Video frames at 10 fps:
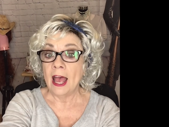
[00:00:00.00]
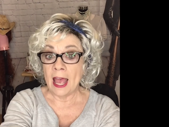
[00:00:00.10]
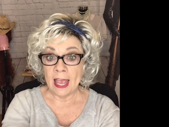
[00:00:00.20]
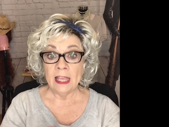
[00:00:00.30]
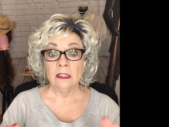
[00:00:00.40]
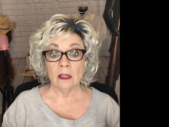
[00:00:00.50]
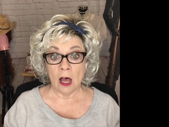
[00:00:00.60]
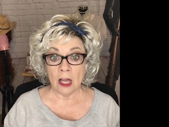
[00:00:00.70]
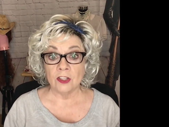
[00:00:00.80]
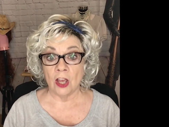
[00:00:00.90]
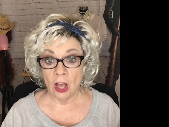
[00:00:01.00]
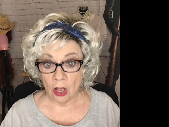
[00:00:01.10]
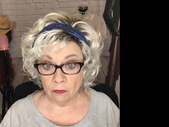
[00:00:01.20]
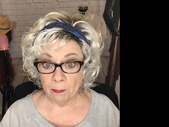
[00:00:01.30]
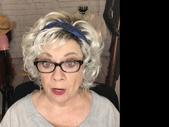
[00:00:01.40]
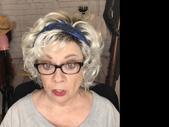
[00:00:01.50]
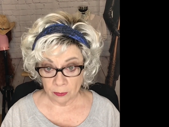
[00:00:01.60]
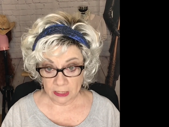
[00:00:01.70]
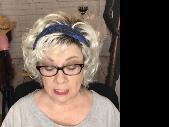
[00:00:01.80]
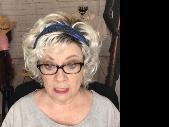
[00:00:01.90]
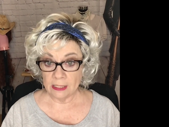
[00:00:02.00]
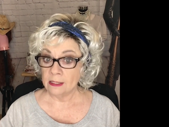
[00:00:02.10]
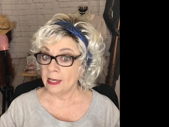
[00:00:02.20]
a lot of permatease.